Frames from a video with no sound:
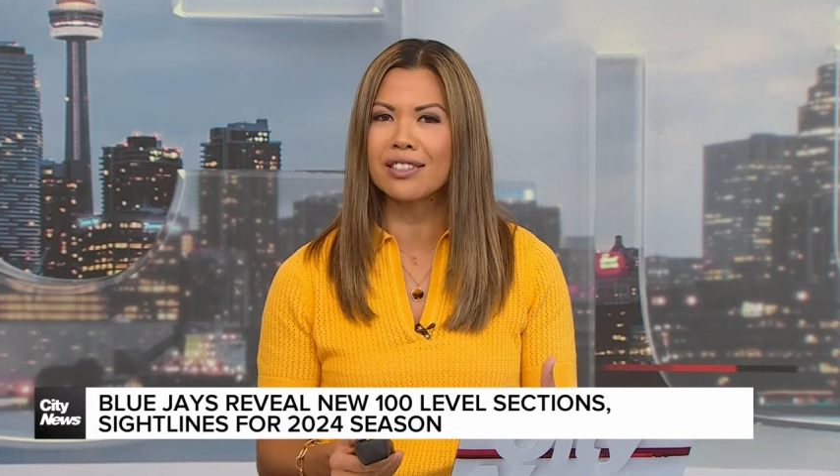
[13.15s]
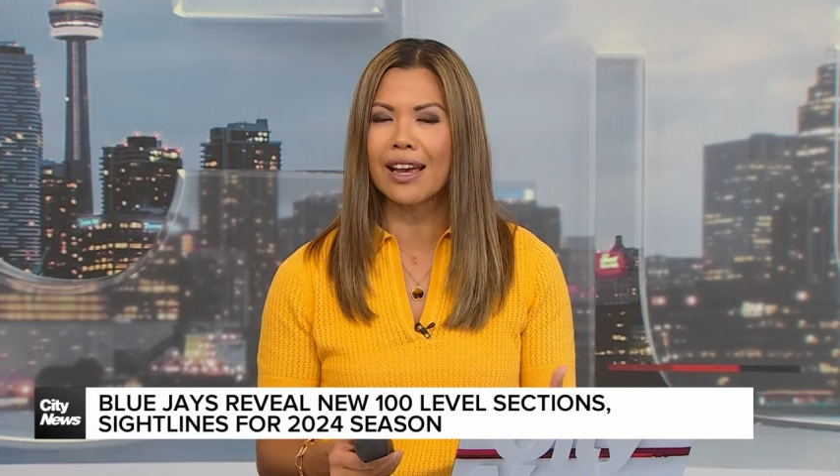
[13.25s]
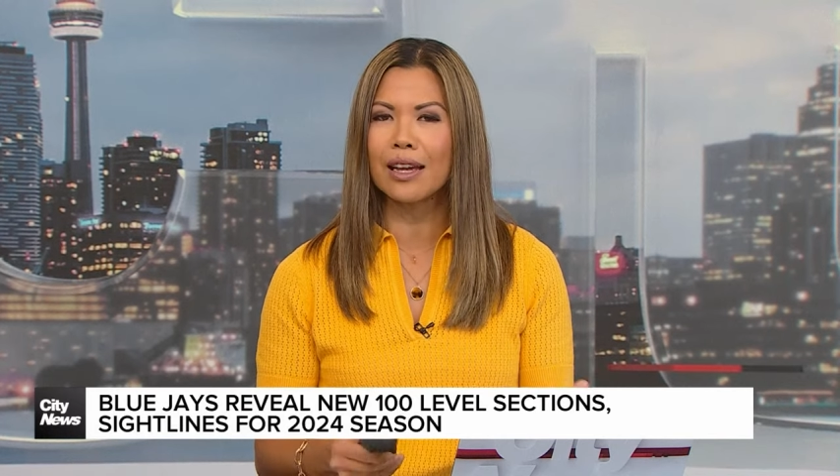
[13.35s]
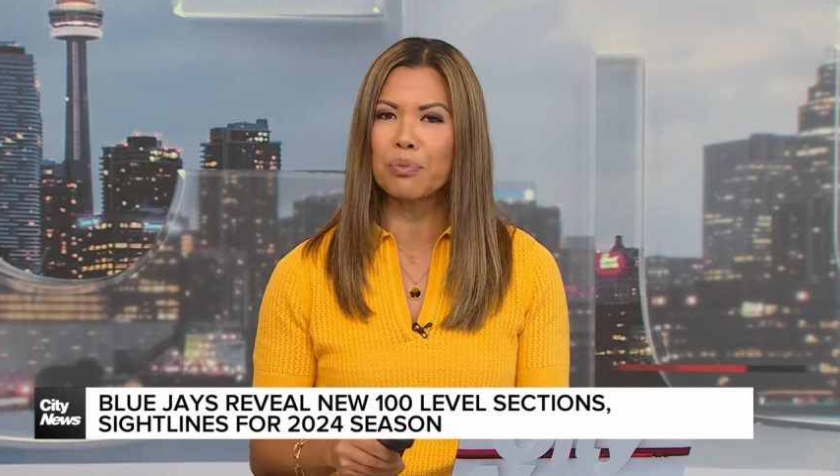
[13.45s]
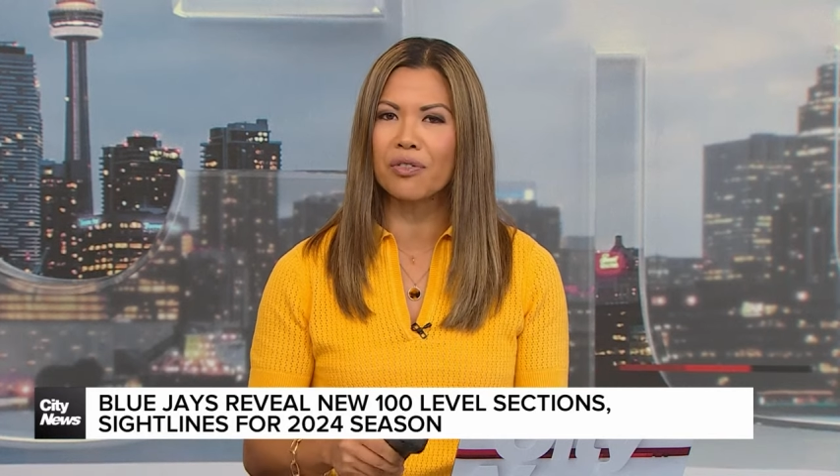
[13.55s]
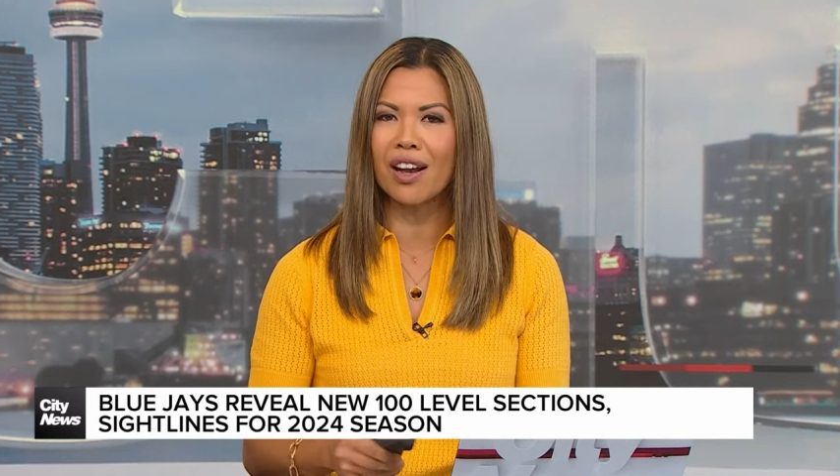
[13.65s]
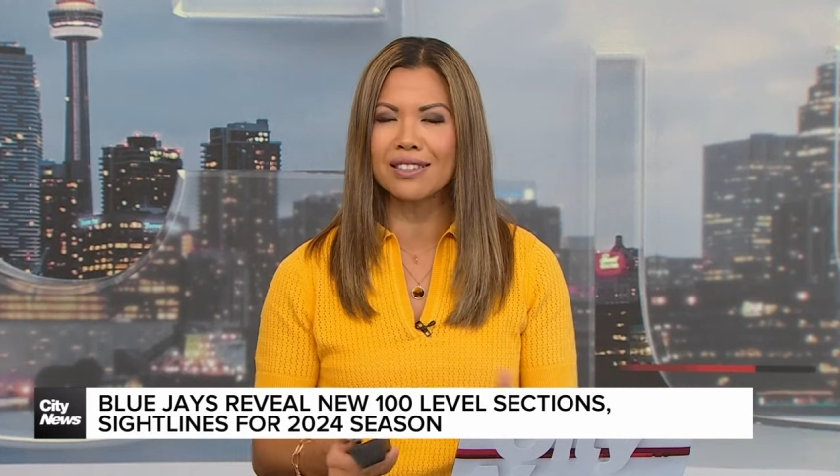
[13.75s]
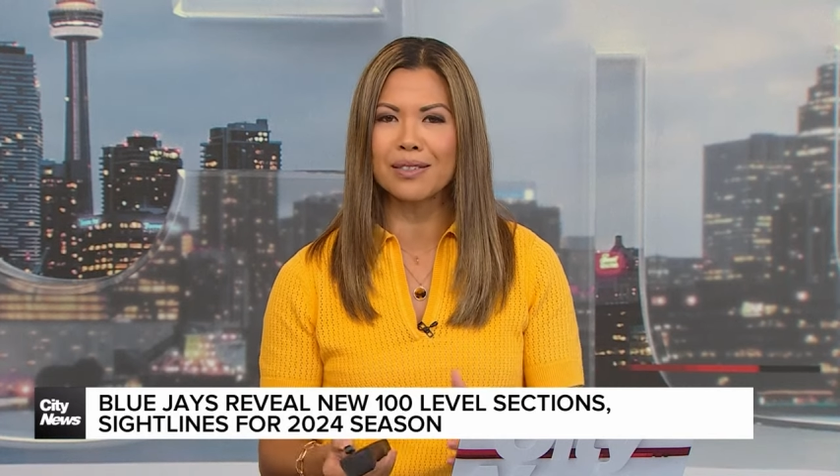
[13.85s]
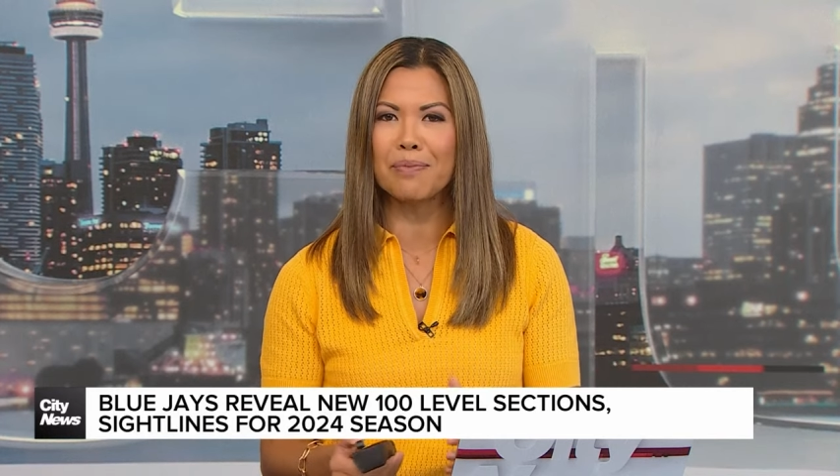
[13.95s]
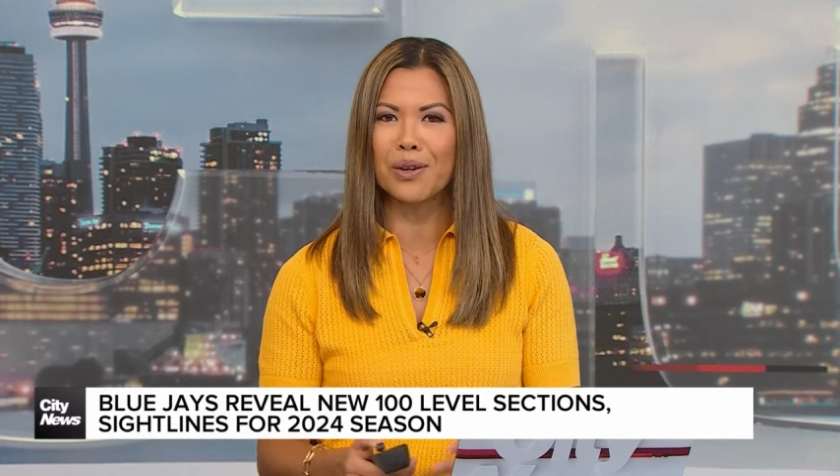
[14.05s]
and provide
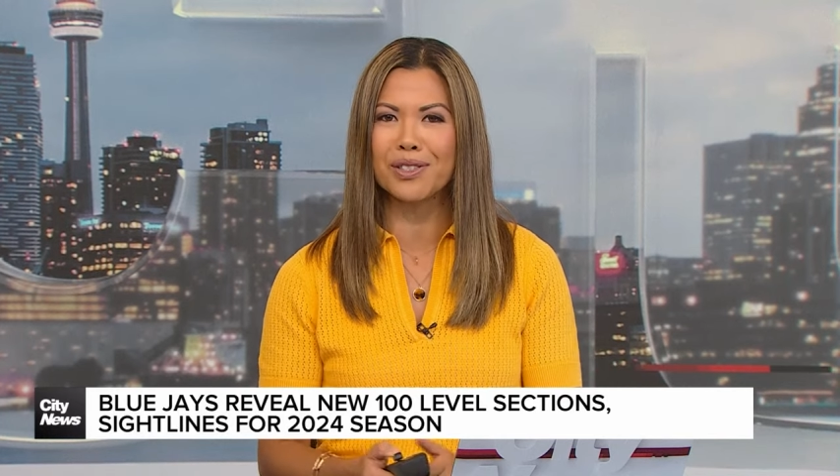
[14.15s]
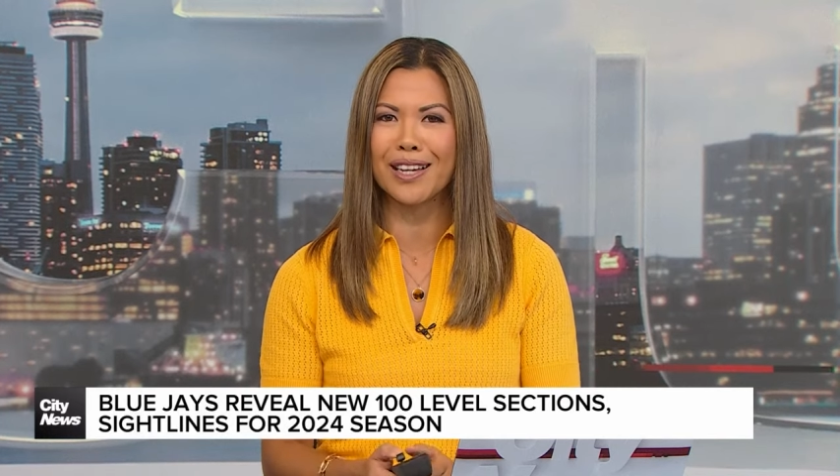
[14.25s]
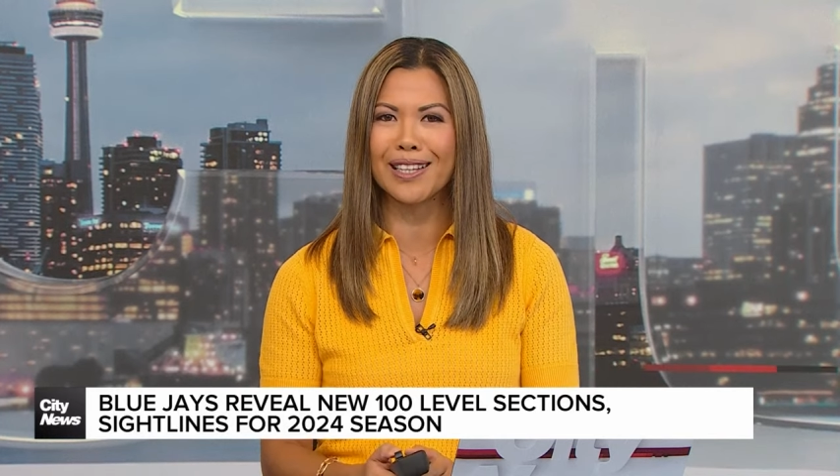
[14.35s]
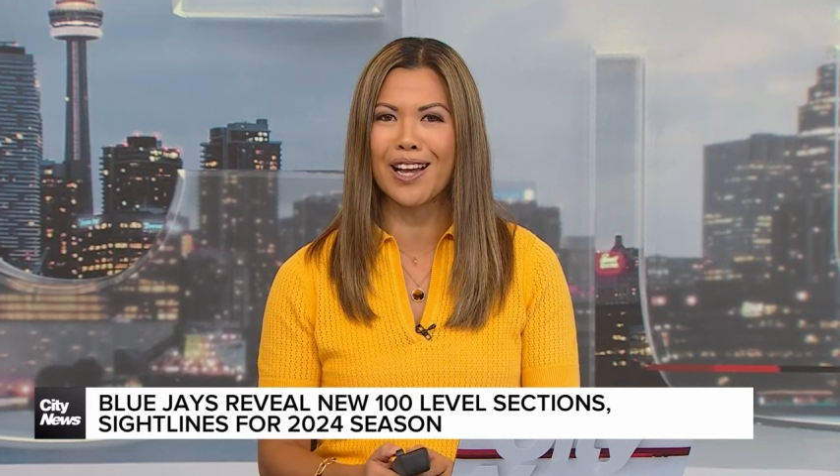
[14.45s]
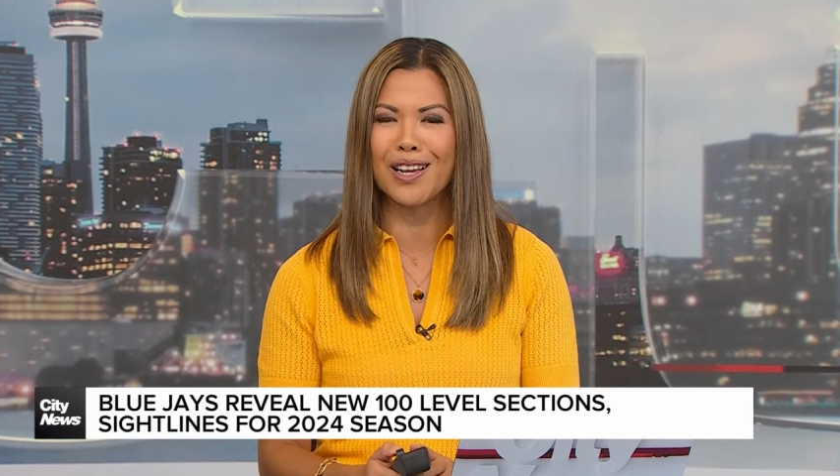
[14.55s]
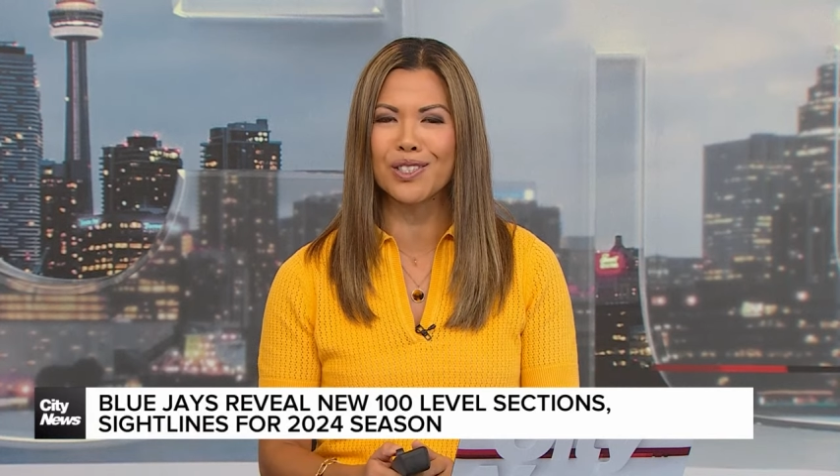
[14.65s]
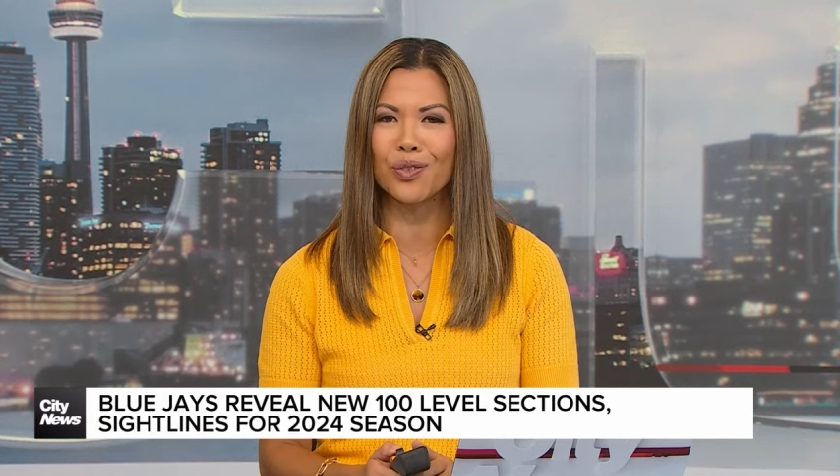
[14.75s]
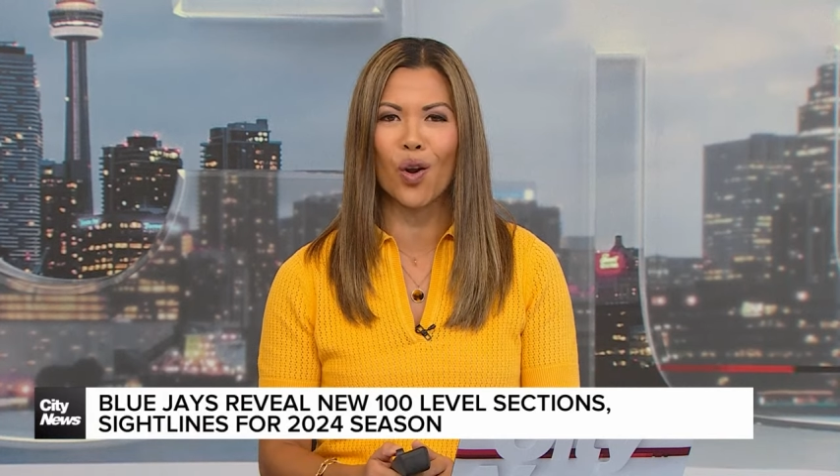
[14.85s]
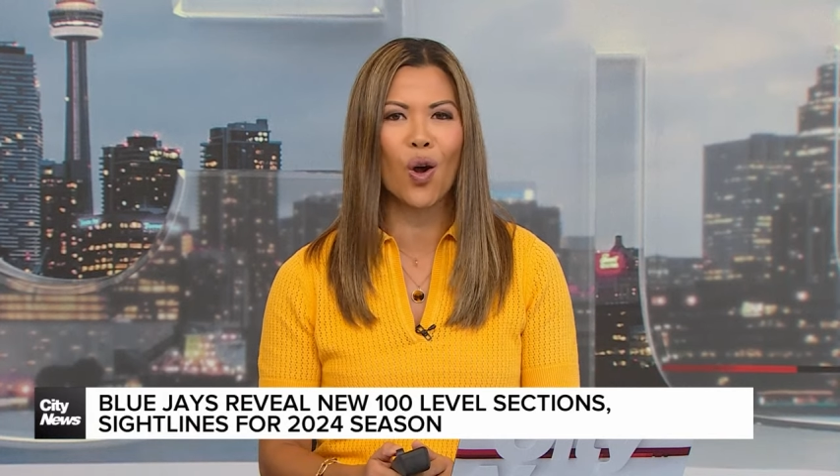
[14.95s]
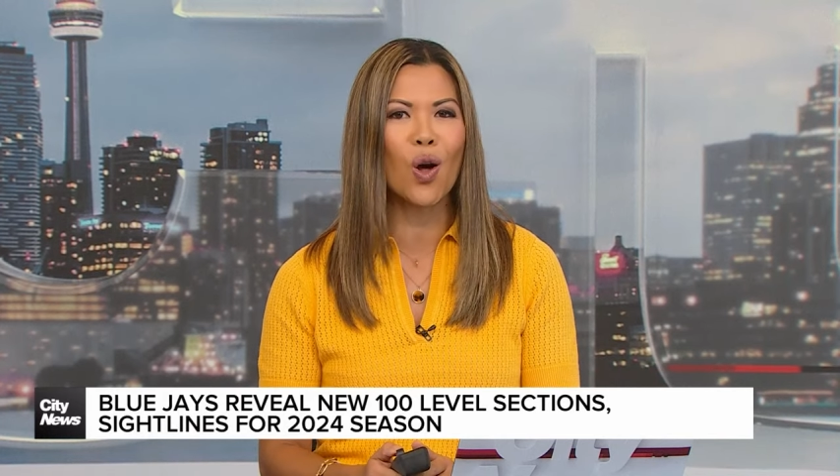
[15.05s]
some better sight lines
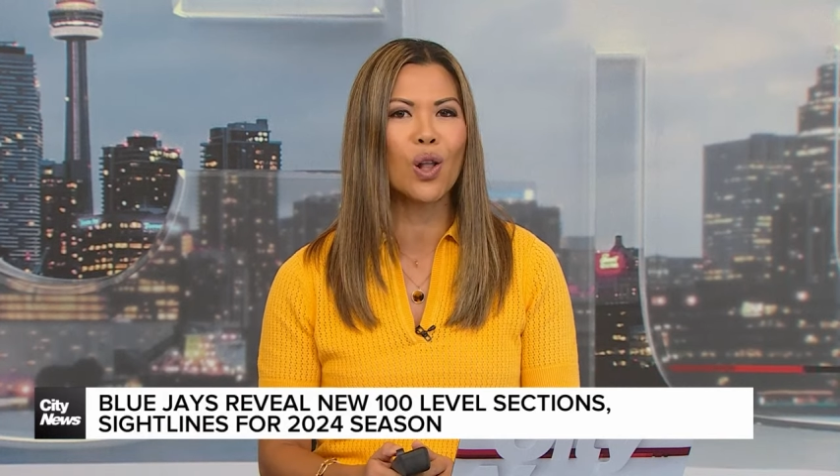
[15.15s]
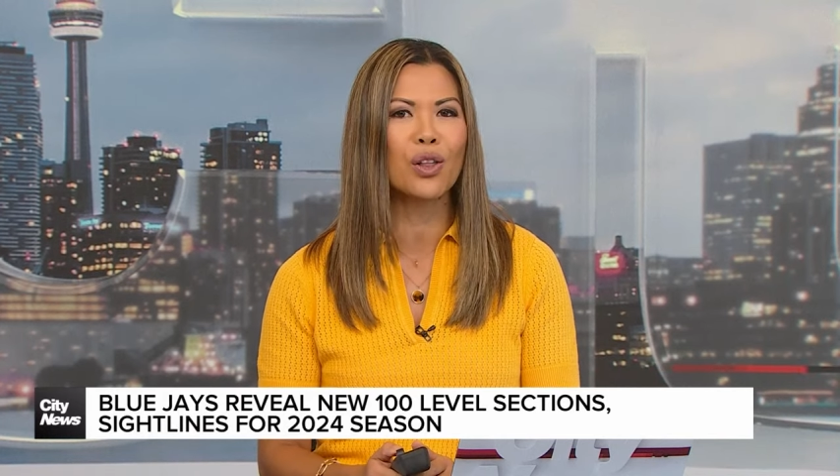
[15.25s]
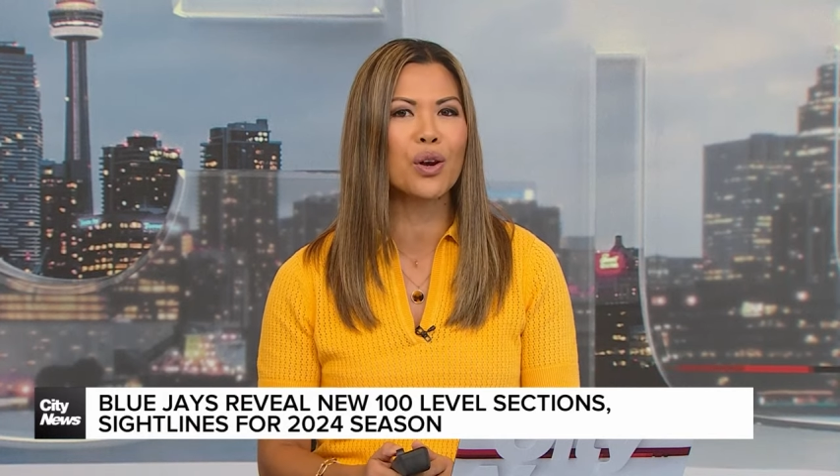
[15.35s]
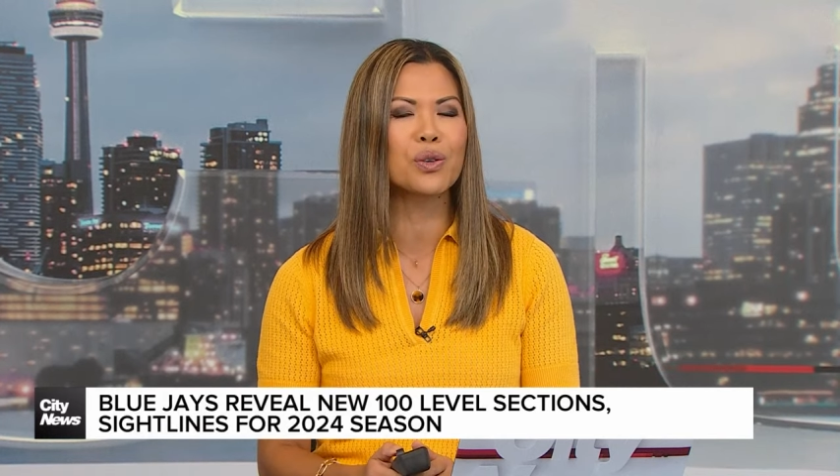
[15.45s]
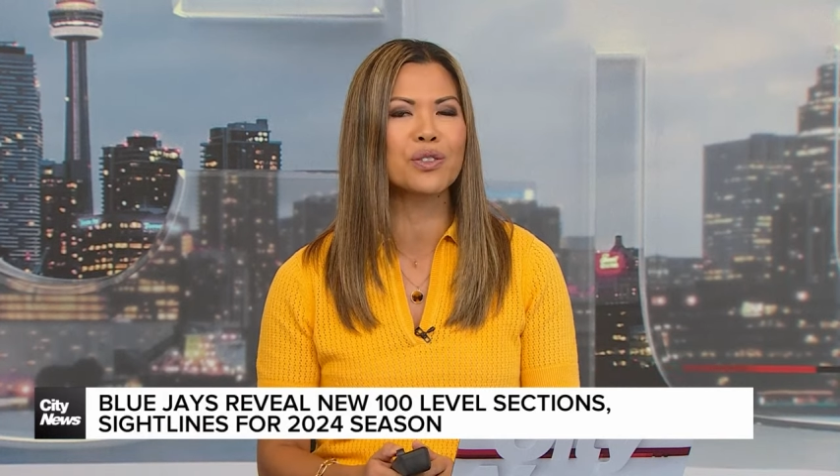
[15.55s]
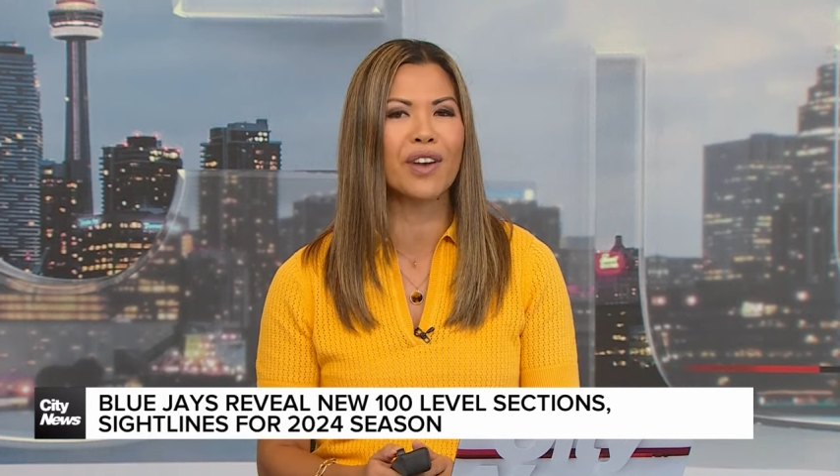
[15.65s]
for all of those